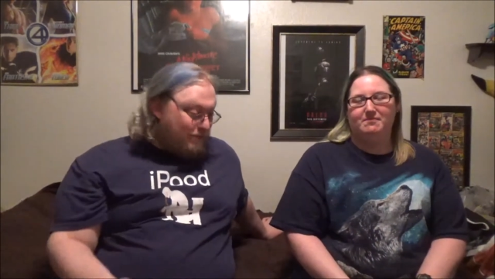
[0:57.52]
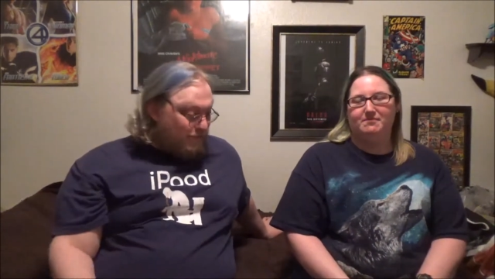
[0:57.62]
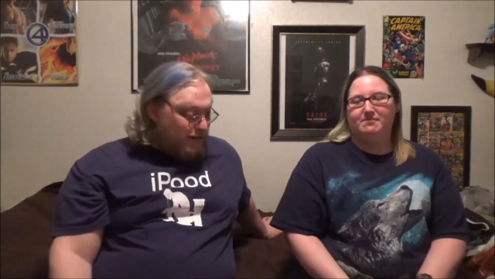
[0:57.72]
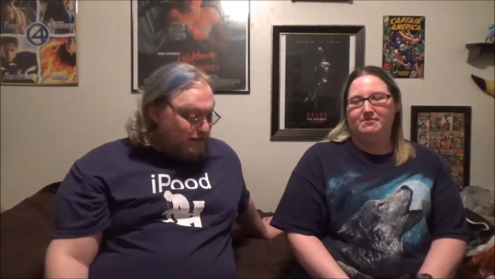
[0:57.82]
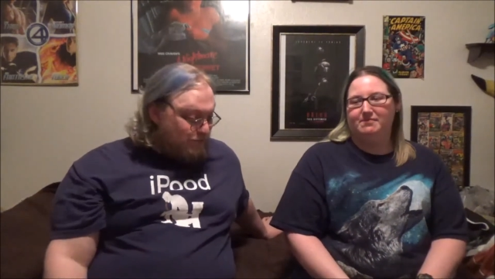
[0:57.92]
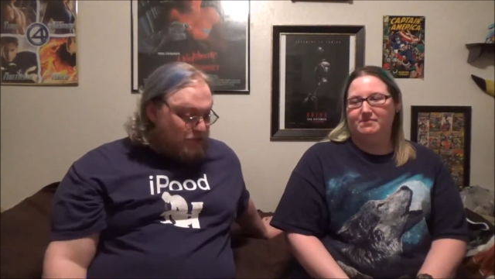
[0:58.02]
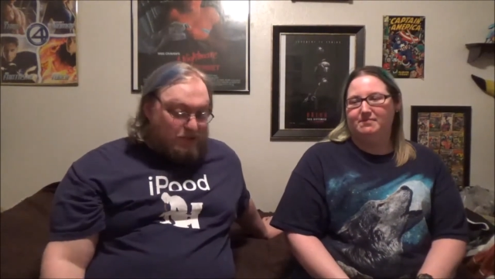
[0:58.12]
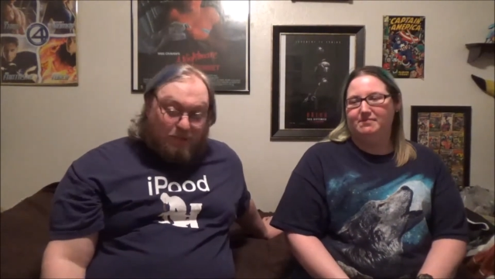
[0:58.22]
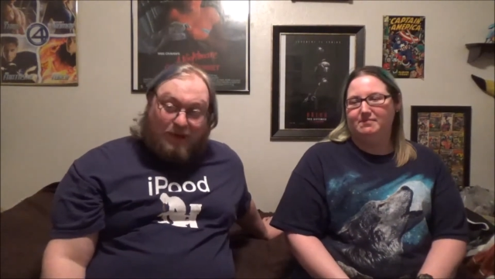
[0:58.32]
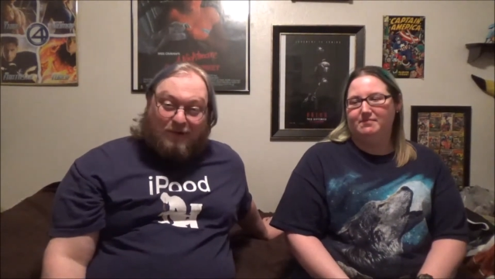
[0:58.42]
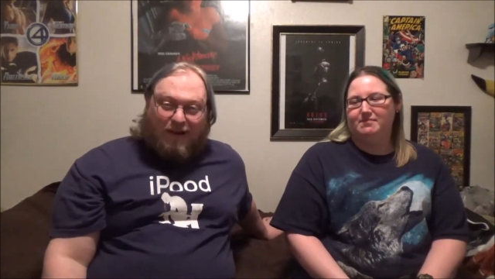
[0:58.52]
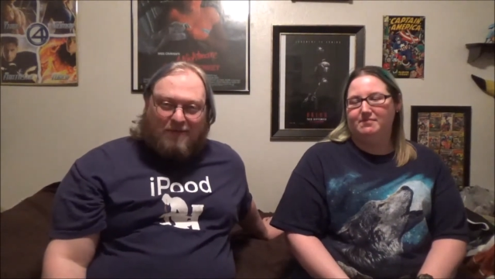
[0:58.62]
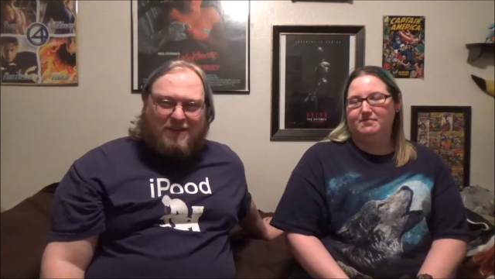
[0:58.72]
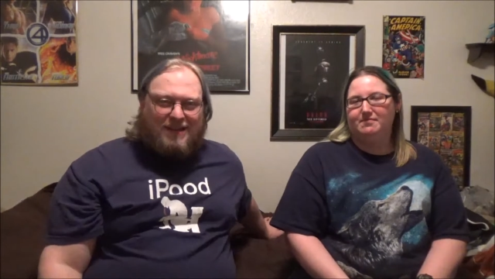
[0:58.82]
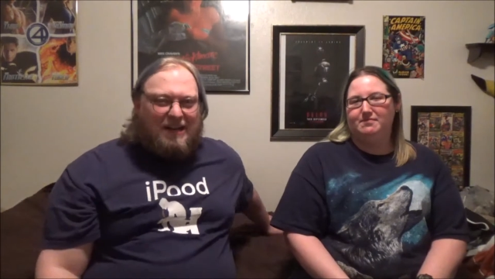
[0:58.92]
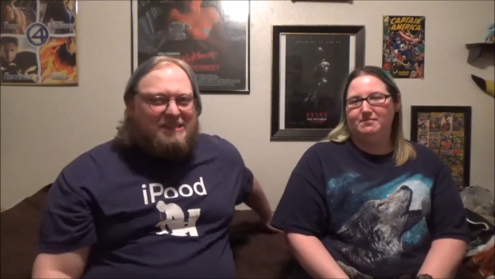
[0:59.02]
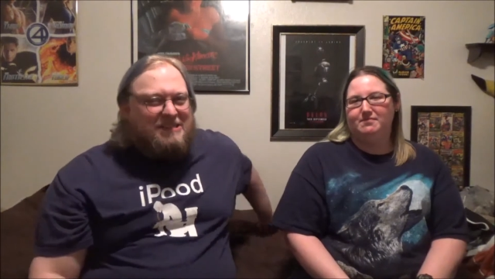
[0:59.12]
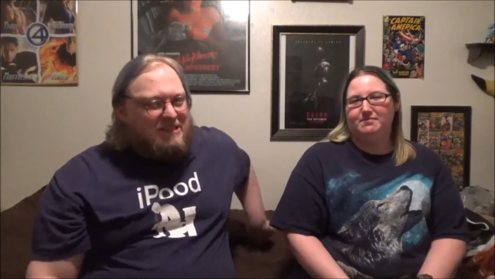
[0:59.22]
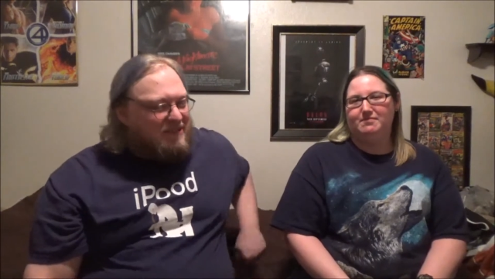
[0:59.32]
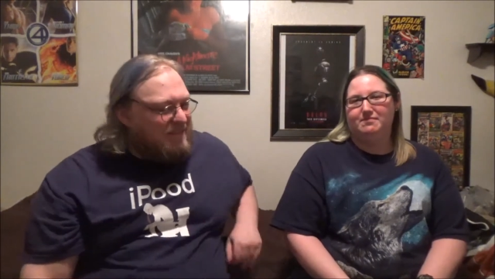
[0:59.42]
Speaker 1: the random shit we grabbed at
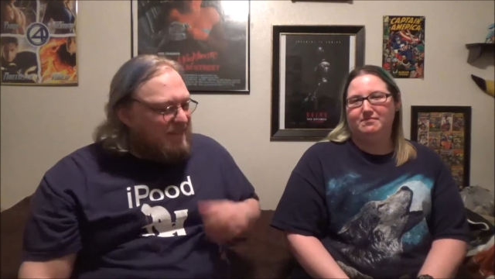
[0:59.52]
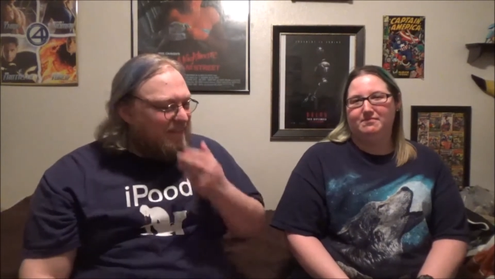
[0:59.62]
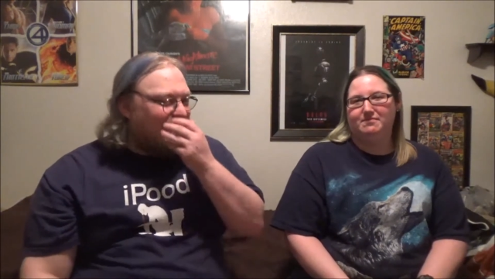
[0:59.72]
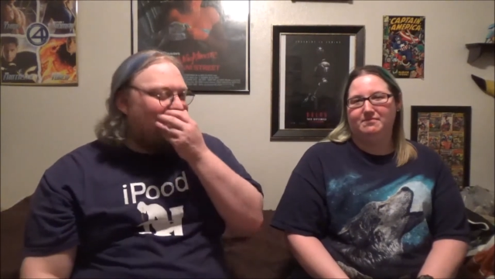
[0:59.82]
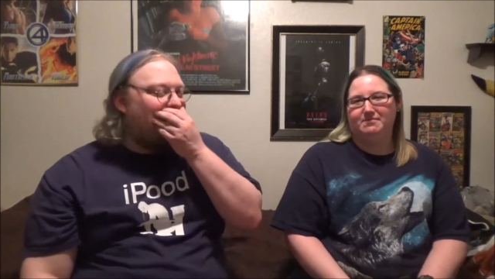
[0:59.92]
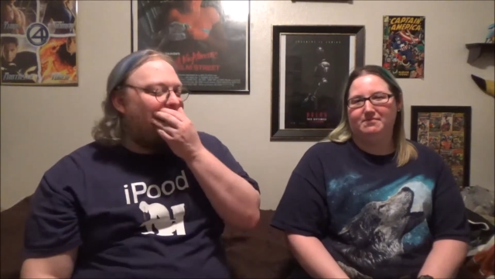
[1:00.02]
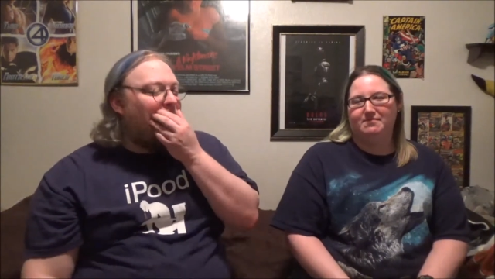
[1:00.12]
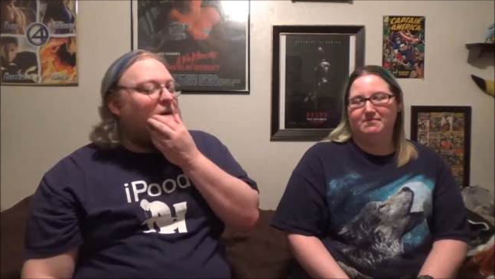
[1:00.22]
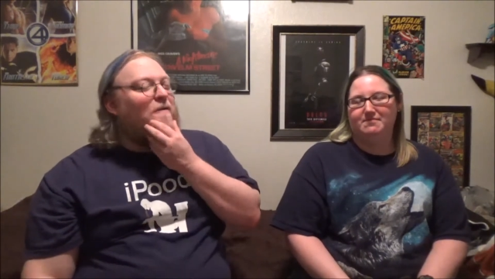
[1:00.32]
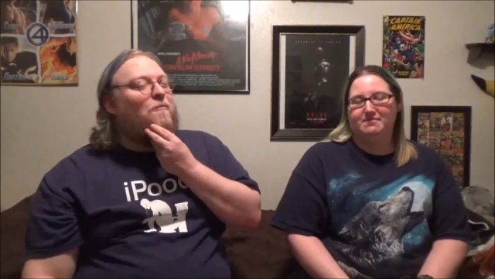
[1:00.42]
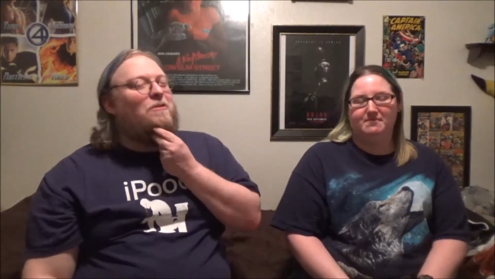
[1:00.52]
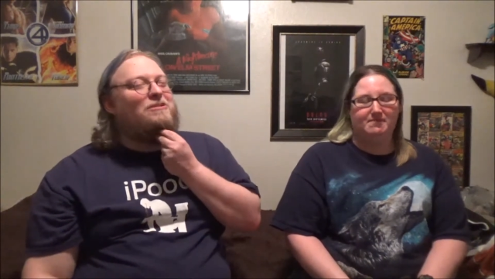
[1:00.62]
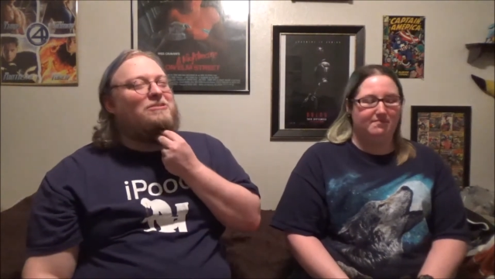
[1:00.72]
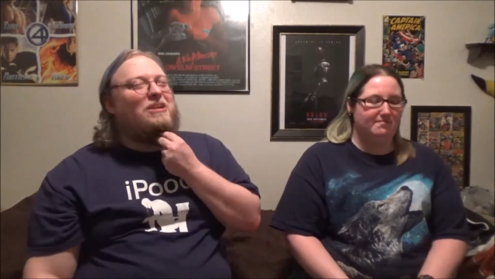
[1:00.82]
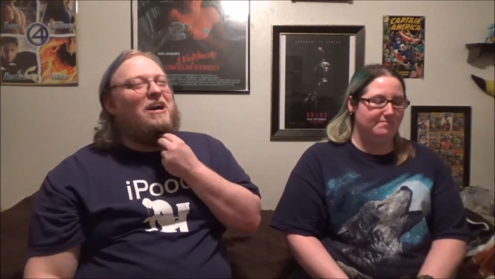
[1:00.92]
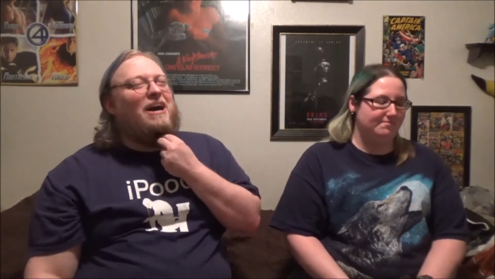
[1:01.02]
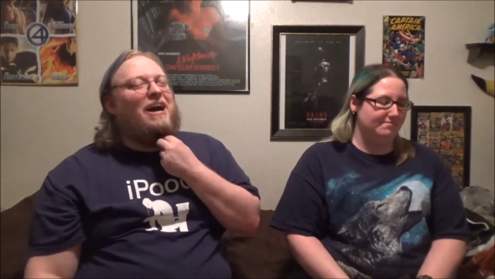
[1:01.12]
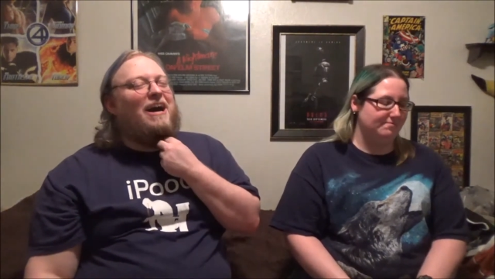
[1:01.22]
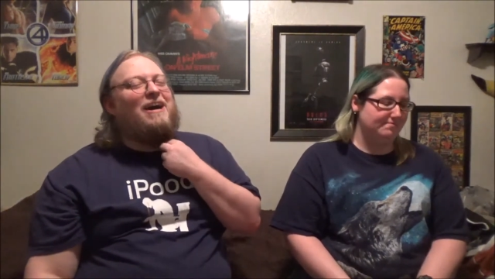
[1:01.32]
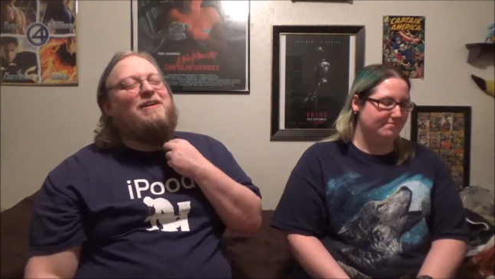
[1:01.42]
Daiso which
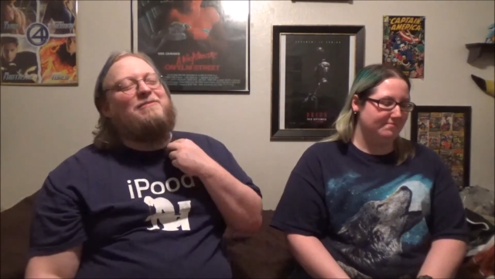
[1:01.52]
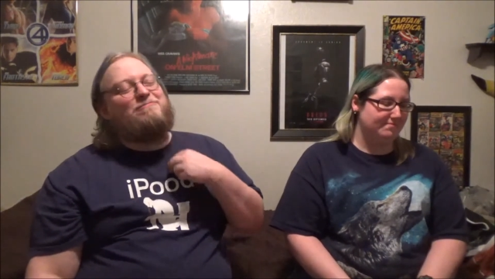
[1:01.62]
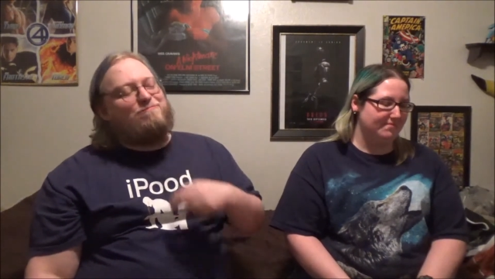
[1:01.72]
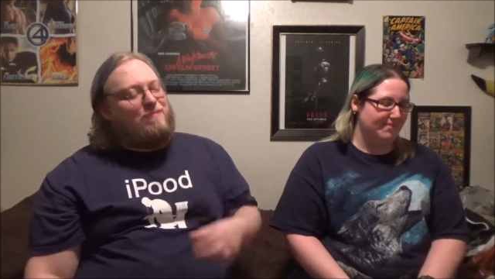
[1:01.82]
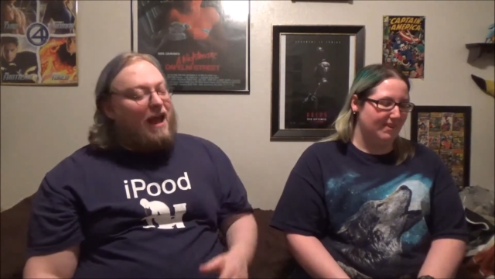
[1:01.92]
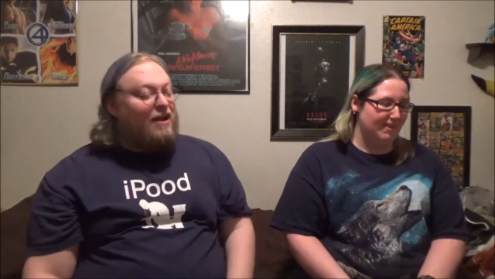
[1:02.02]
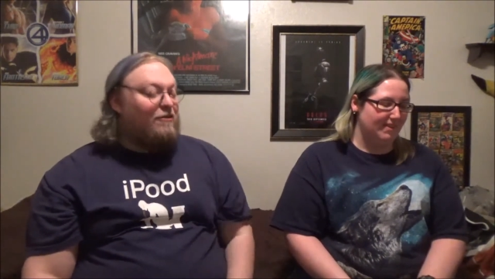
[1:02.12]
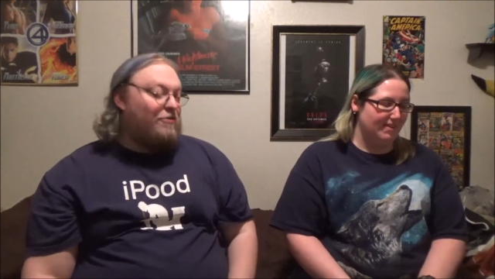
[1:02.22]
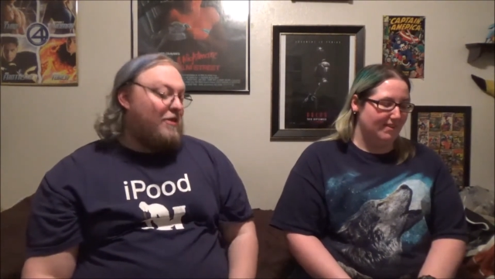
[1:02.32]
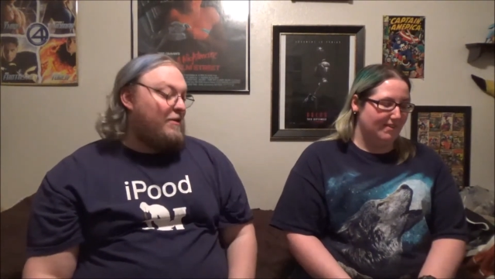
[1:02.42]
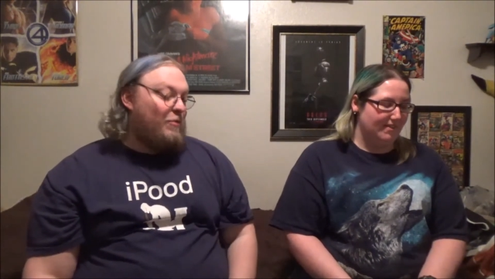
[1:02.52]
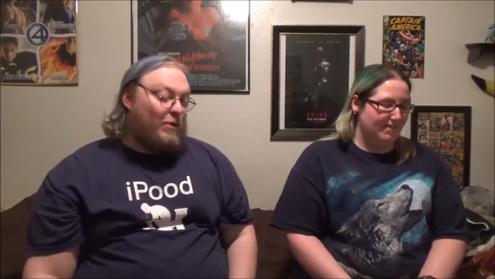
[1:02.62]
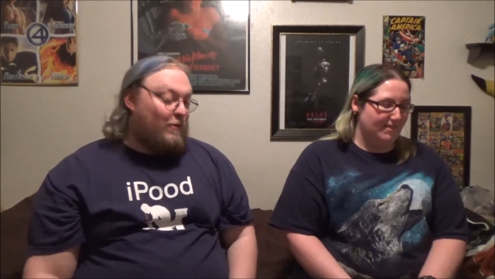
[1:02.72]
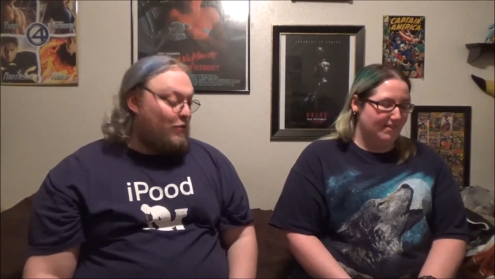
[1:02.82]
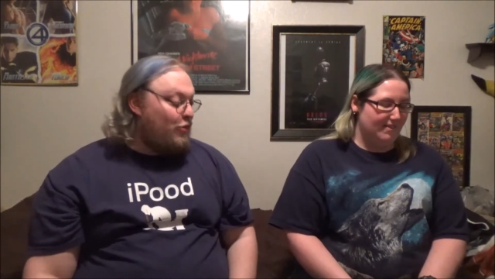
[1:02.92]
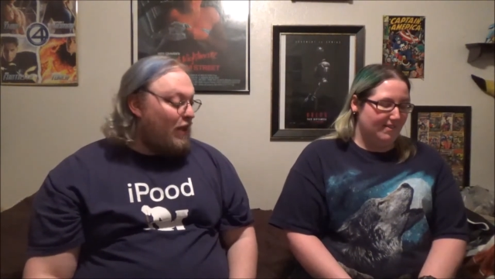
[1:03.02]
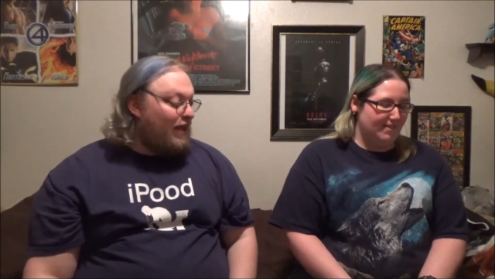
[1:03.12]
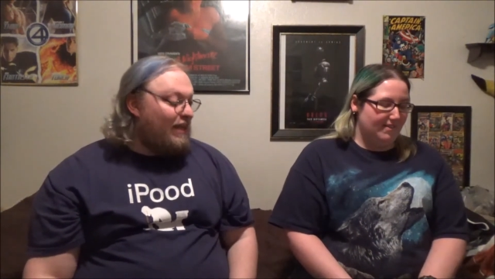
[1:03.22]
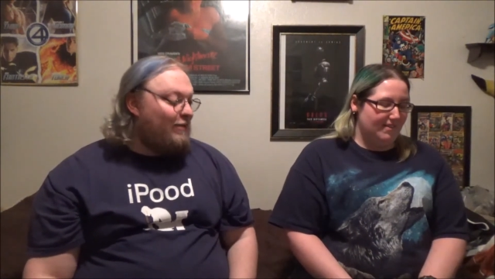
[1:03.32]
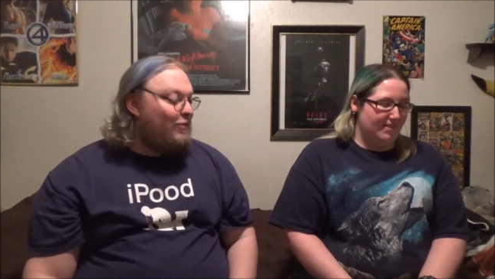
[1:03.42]
uh, I don't think we were
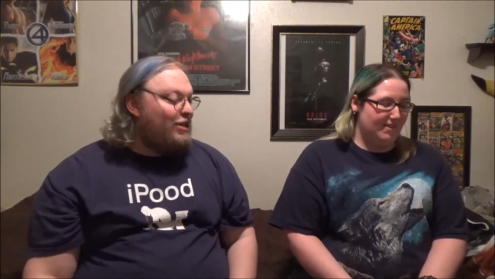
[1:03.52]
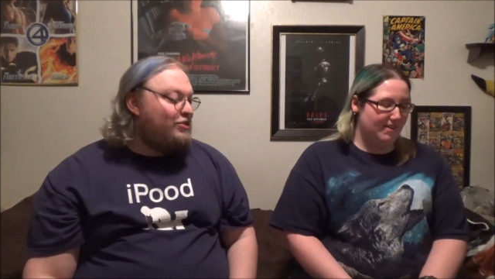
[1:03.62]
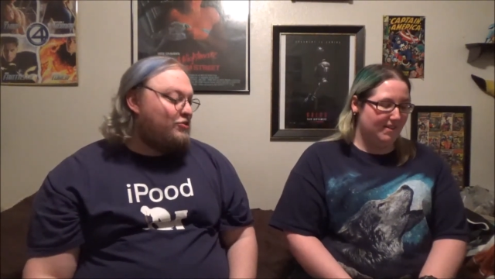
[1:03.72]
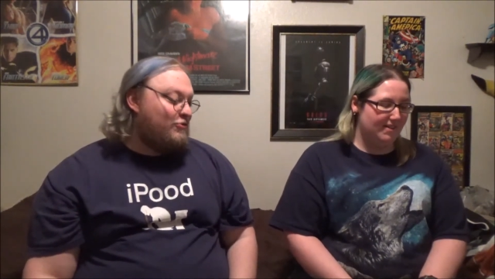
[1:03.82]
thinking, and we just